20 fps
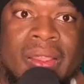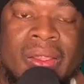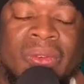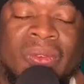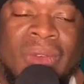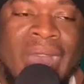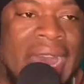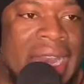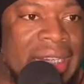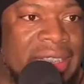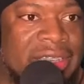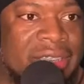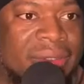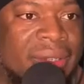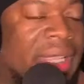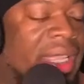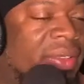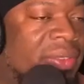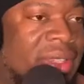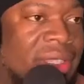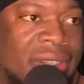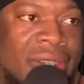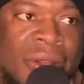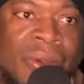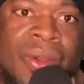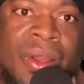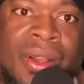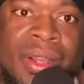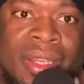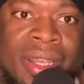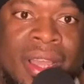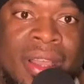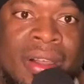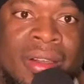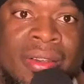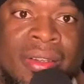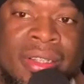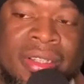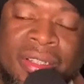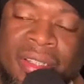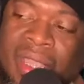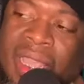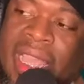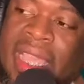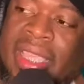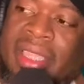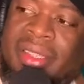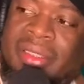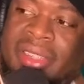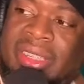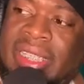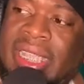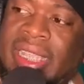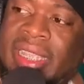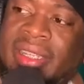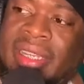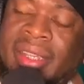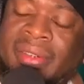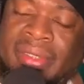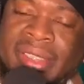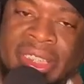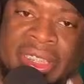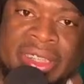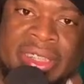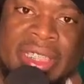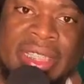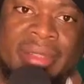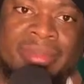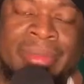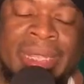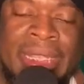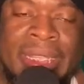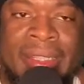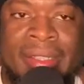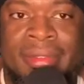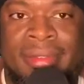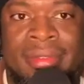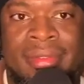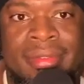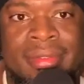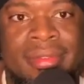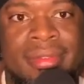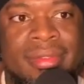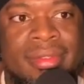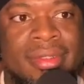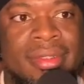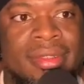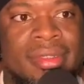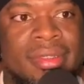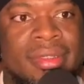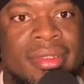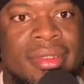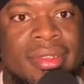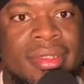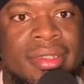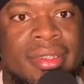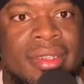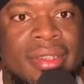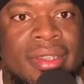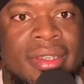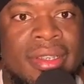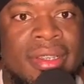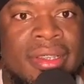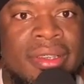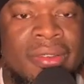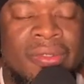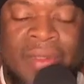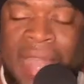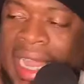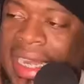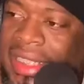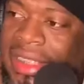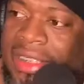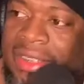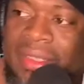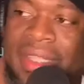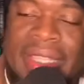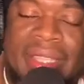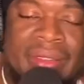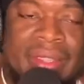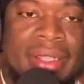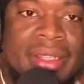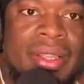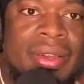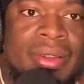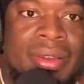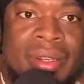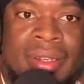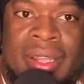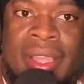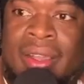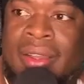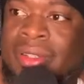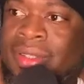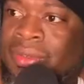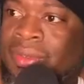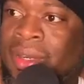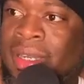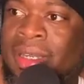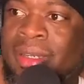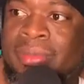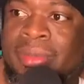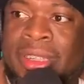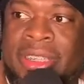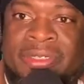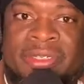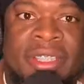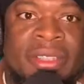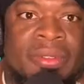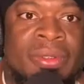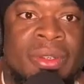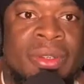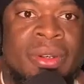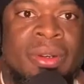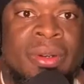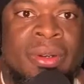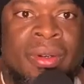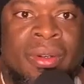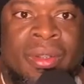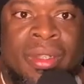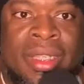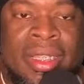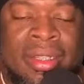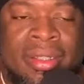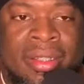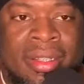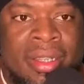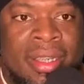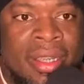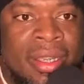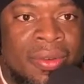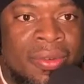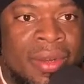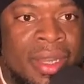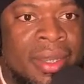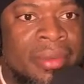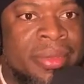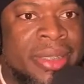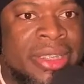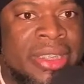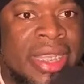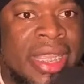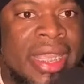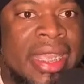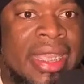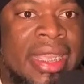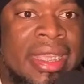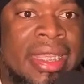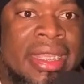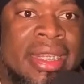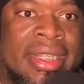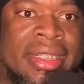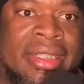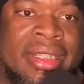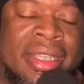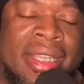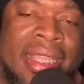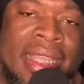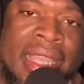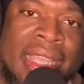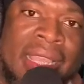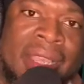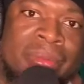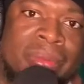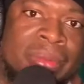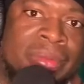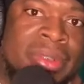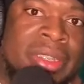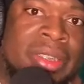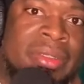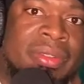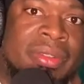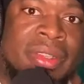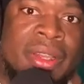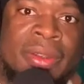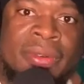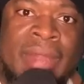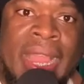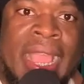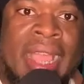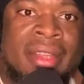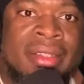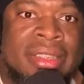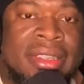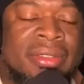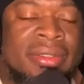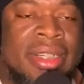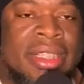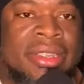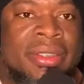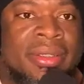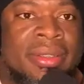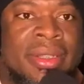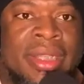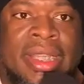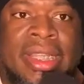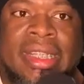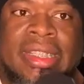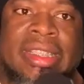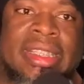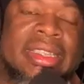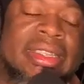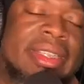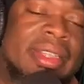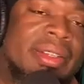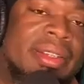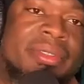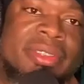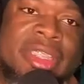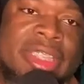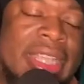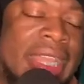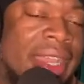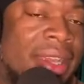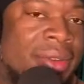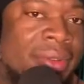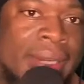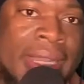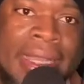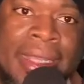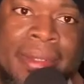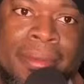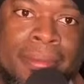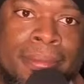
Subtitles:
Why did you leave the daughter-in-law? Hey, you stay in there with the sick man. Why did you leave the daughter-in-law to rub his feet with oil and rub his head and help him around to the restroom? This don't even sound right.